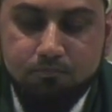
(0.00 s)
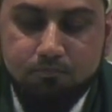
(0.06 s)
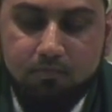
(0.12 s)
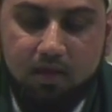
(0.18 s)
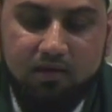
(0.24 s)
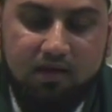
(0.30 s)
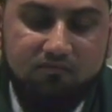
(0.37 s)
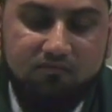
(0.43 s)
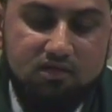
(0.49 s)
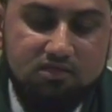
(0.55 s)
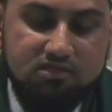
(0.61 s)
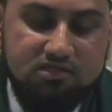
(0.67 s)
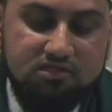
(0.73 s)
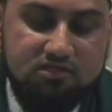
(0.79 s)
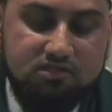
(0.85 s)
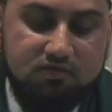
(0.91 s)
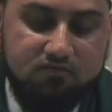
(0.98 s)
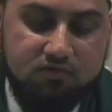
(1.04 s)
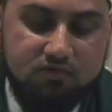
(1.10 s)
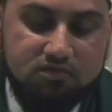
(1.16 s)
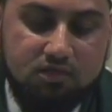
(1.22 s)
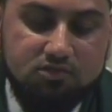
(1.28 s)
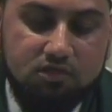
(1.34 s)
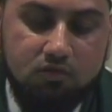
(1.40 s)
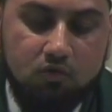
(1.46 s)
and evidences for
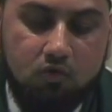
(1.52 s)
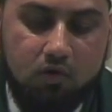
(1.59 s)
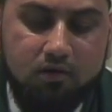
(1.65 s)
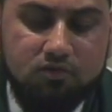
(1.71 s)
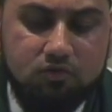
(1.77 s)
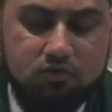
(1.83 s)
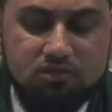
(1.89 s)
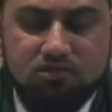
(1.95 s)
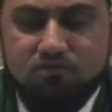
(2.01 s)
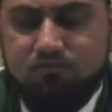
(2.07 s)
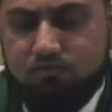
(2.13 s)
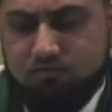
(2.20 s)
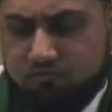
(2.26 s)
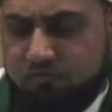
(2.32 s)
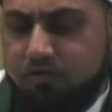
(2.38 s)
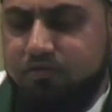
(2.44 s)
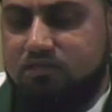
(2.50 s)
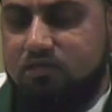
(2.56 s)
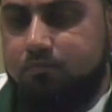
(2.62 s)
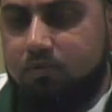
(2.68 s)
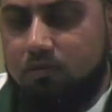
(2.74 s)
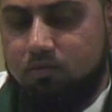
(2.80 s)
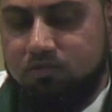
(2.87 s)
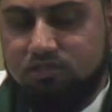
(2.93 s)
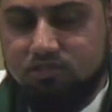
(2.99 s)
such in the Quran. So this is very
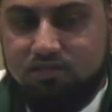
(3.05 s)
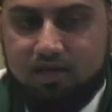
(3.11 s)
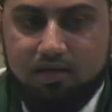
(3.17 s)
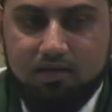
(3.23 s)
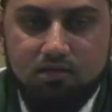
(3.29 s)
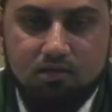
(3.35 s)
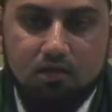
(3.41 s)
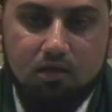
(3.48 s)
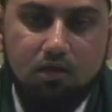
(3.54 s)
simple, which is that